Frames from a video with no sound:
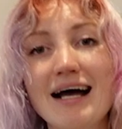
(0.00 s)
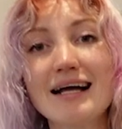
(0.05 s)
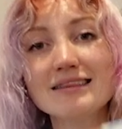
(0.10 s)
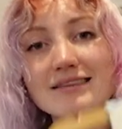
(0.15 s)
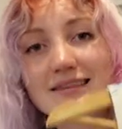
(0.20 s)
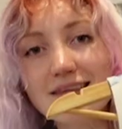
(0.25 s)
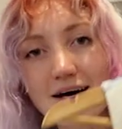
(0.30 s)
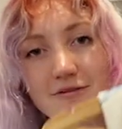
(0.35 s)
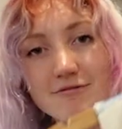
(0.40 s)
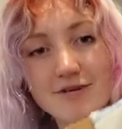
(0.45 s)
I
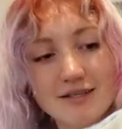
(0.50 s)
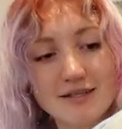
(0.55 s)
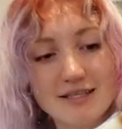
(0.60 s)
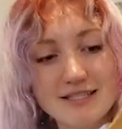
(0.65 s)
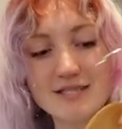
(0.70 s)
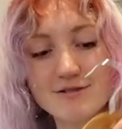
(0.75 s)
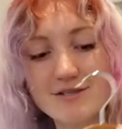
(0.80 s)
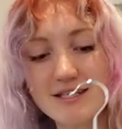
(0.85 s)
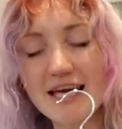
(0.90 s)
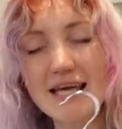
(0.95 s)
love it.
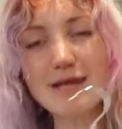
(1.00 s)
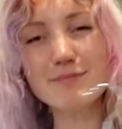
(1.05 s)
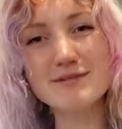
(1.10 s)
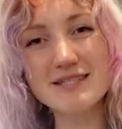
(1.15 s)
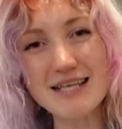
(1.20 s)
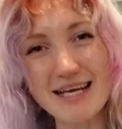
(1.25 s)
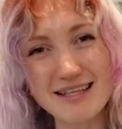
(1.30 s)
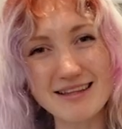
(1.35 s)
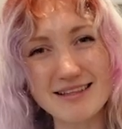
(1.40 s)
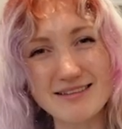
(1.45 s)
This is
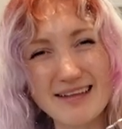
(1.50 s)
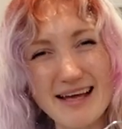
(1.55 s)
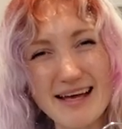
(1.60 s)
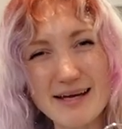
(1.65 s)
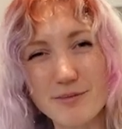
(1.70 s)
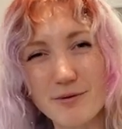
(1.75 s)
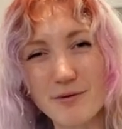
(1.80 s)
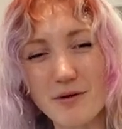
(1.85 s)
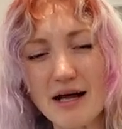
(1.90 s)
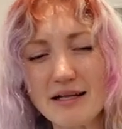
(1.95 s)
Keepsake the
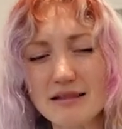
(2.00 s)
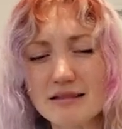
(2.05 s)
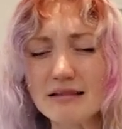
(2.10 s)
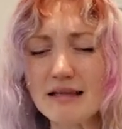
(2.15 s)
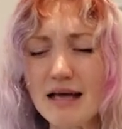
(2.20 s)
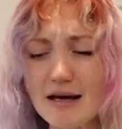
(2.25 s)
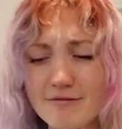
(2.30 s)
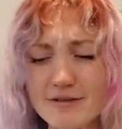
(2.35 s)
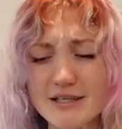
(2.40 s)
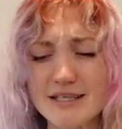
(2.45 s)
label. I
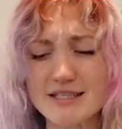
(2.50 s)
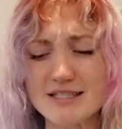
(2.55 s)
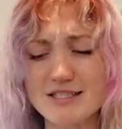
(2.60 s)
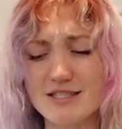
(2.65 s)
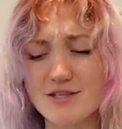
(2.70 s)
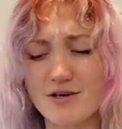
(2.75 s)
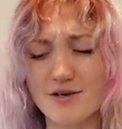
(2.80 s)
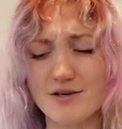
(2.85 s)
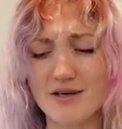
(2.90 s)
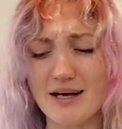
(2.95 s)
love it. It's
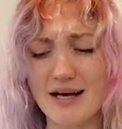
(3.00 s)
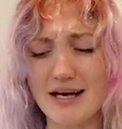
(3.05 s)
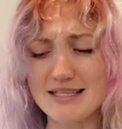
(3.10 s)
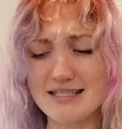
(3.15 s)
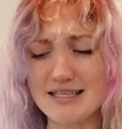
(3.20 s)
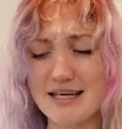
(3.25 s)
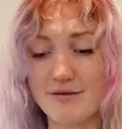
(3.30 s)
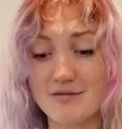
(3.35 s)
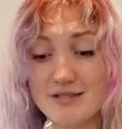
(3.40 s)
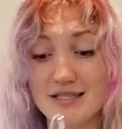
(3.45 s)
so
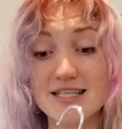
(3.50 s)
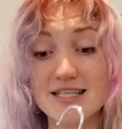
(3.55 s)
nice. And it was